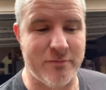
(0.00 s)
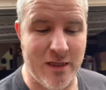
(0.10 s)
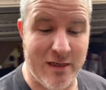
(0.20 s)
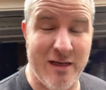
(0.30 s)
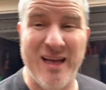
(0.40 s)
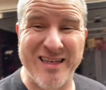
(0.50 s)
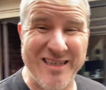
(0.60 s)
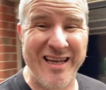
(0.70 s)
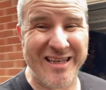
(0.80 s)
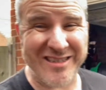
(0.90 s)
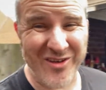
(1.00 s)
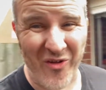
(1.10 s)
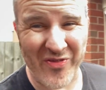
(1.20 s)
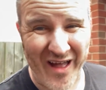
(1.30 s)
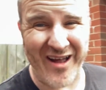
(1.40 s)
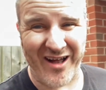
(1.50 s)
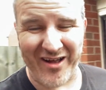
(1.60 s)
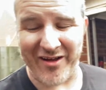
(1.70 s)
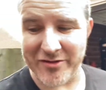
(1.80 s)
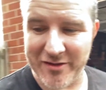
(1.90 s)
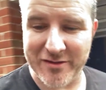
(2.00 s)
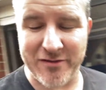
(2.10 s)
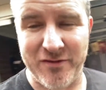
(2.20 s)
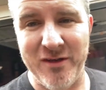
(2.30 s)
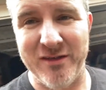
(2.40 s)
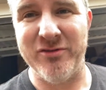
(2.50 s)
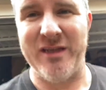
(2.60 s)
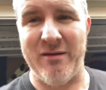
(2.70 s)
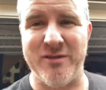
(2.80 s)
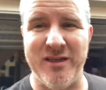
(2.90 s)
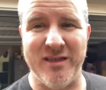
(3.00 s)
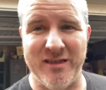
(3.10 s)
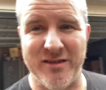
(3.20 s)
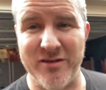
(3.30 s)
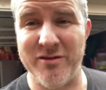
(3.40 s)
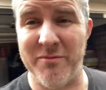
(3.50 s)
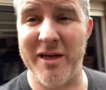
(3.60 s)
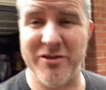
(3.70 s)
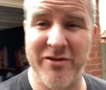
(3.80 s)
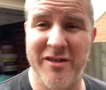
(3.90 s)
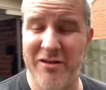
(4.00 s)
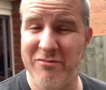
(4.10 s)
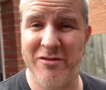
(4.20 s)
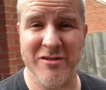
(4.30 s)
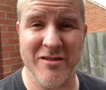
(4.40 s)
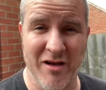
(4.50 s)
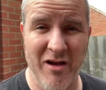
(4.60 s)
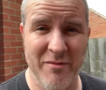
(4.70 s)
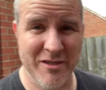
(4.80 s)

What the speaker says: And actually it's not that hard. There's a few little steps that you need to do to make sure that you don't lose the timing